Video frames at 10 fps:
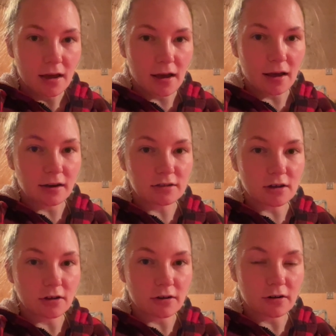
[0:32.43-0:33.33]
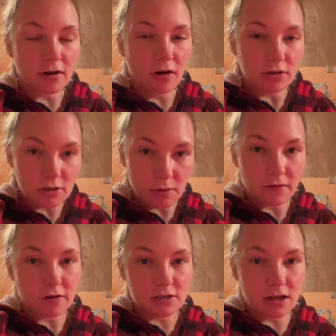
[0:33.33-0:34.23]
And it's our, also our
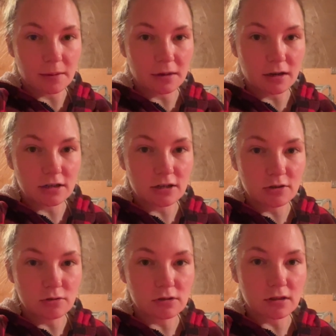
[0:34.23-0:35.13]
first time getting to use